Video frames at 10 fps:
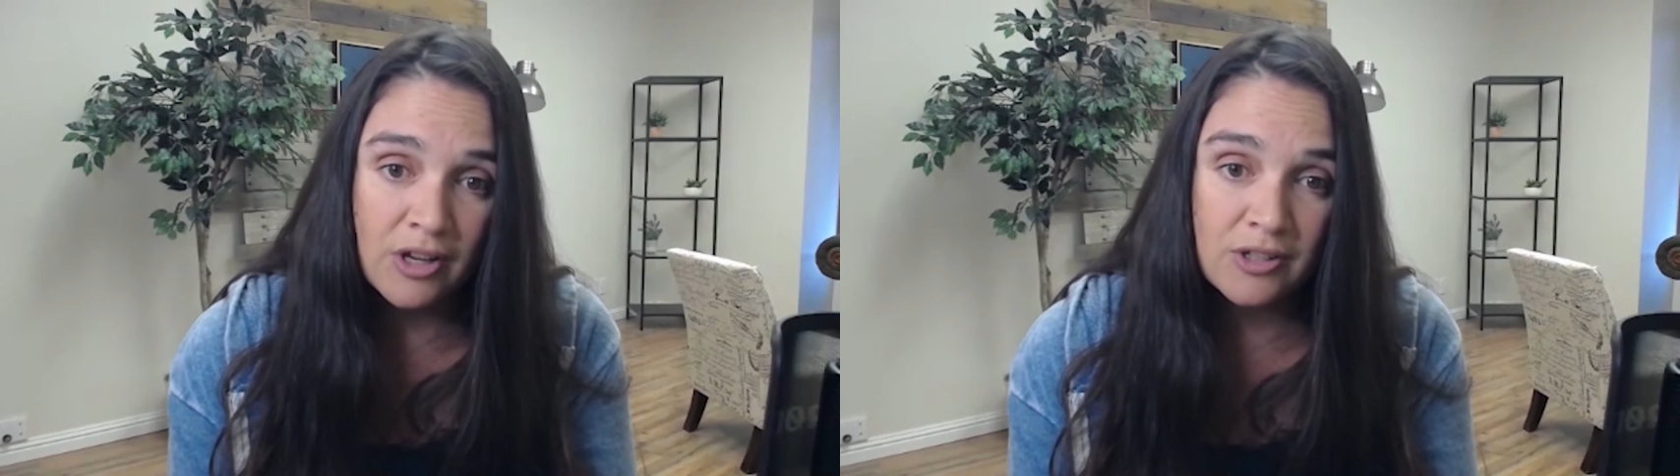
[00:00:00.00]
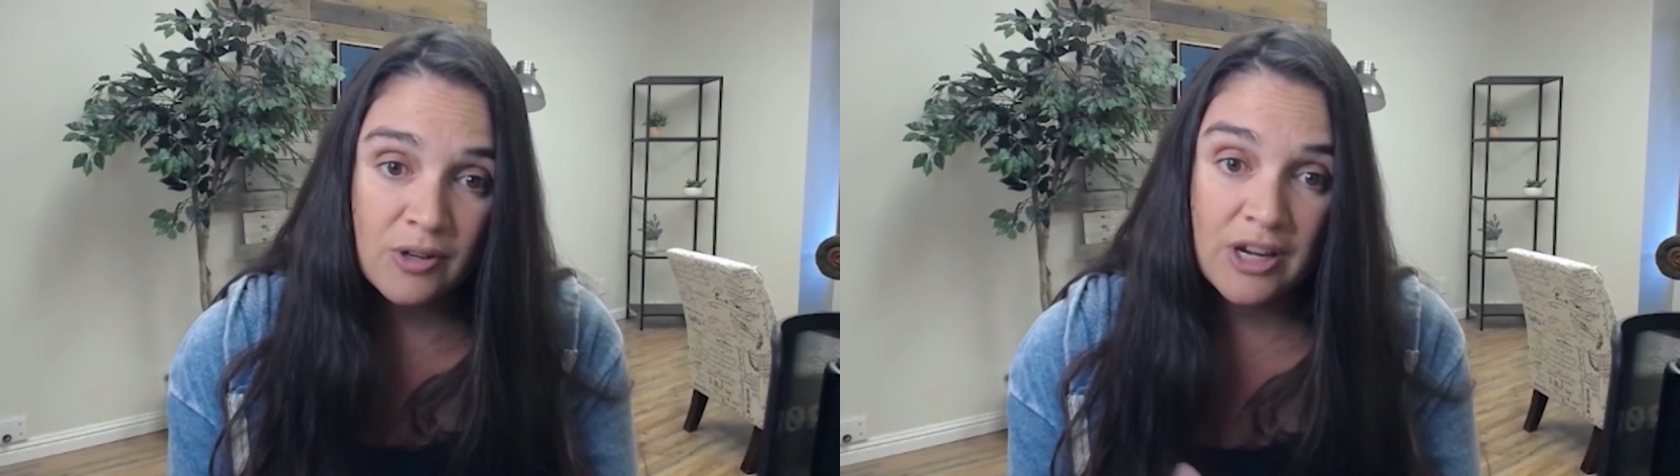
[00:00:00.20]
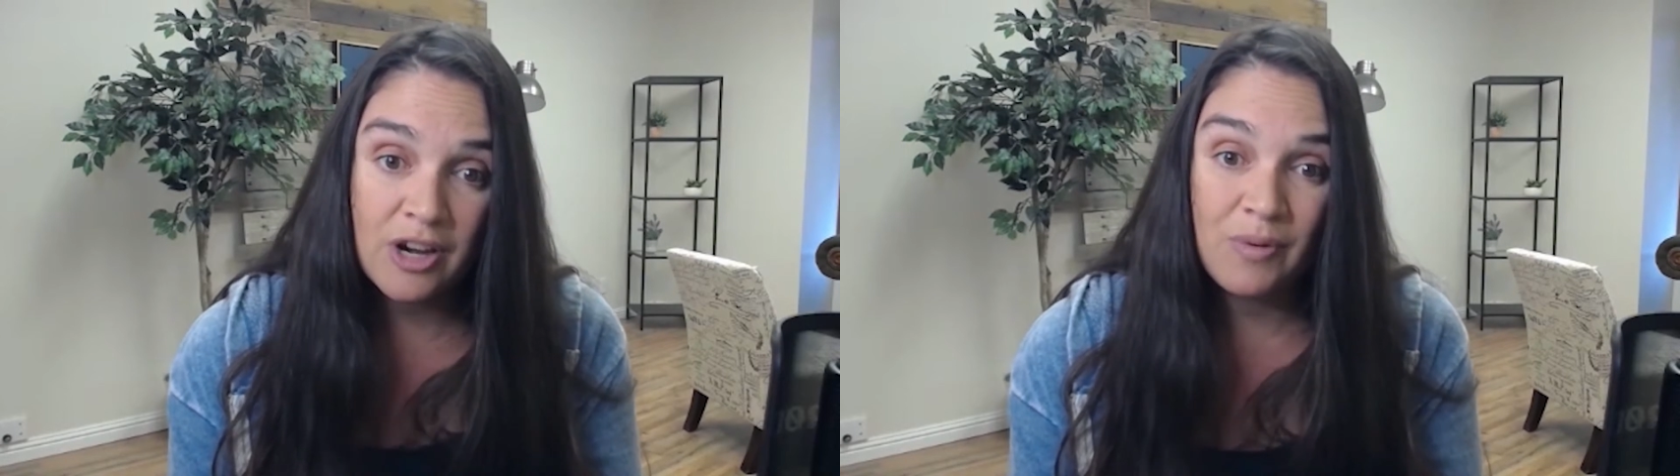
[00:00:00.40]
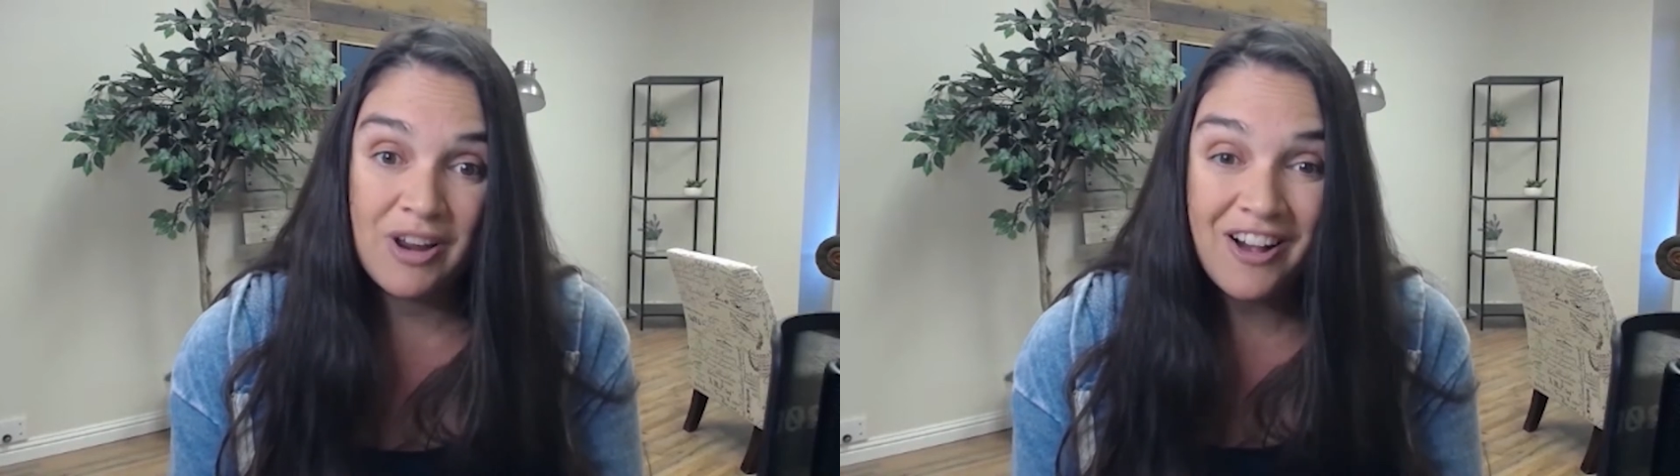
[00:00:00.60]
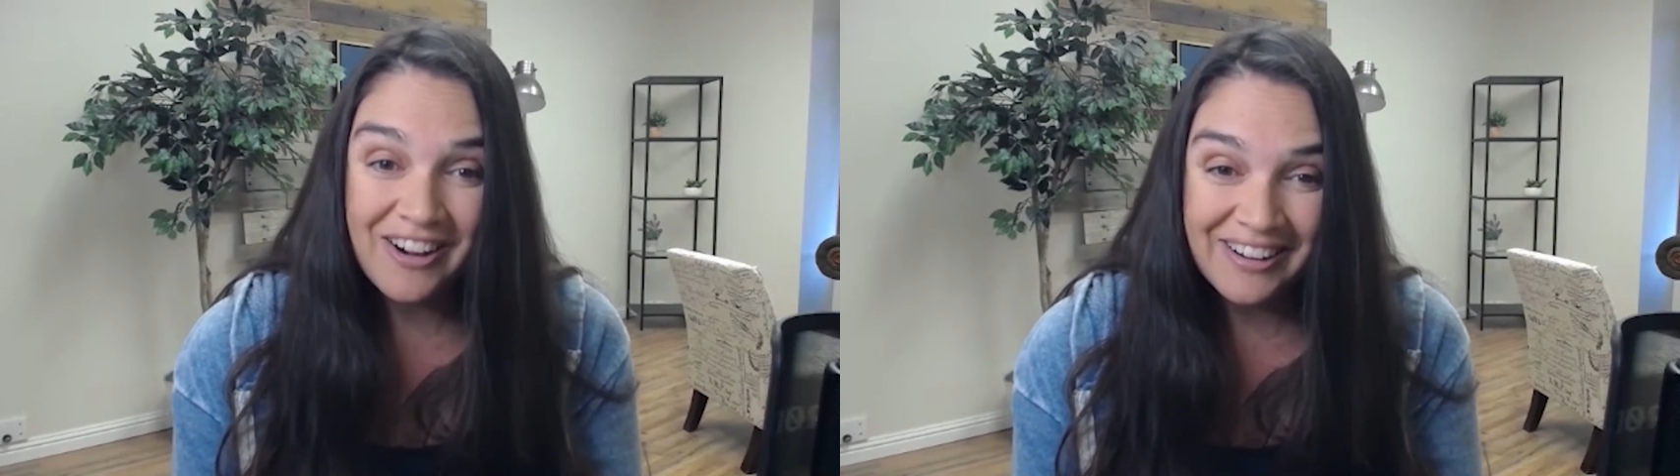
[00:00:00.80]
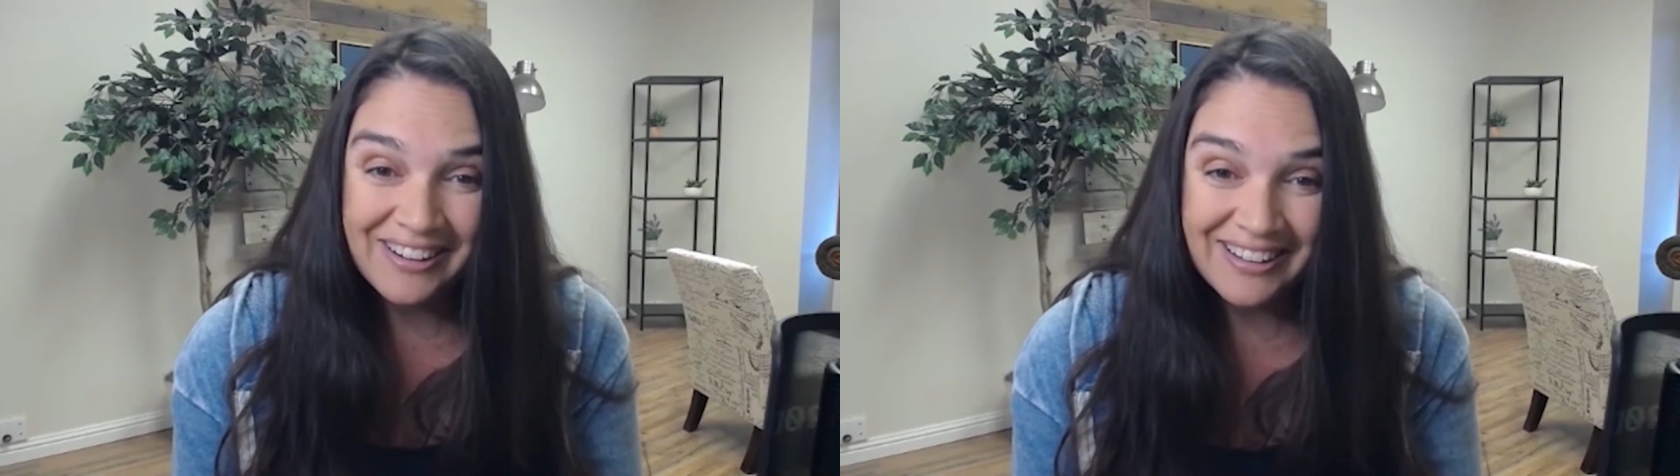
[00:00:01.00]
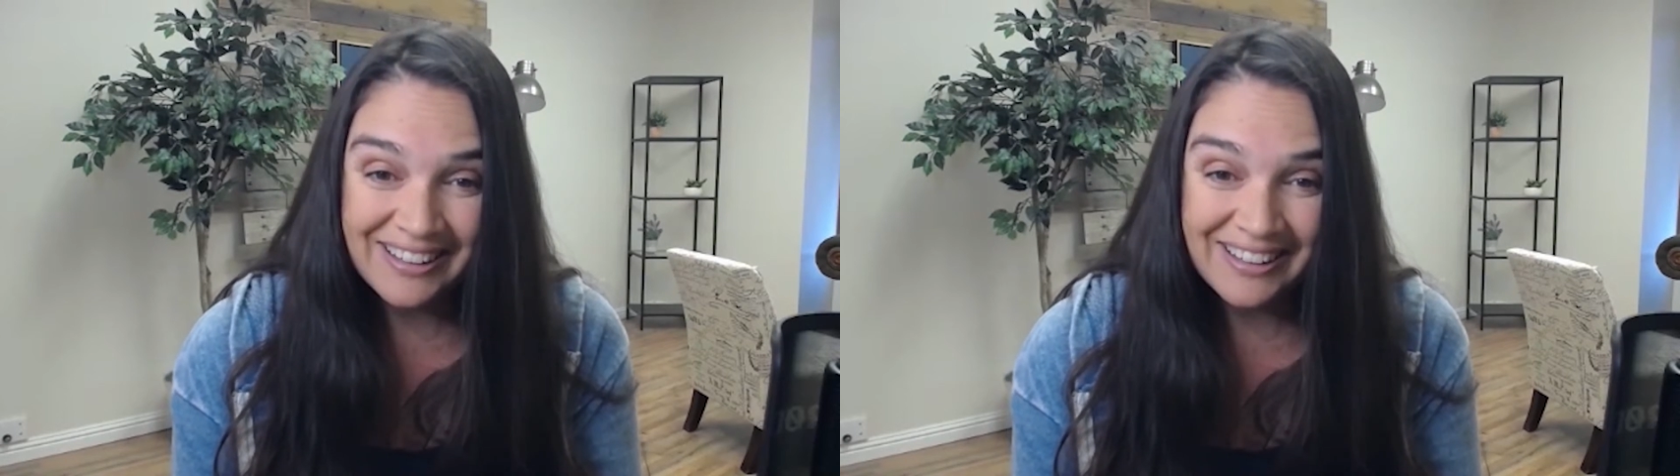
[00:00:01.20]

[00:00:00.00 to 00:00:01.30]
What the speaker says: So here we are,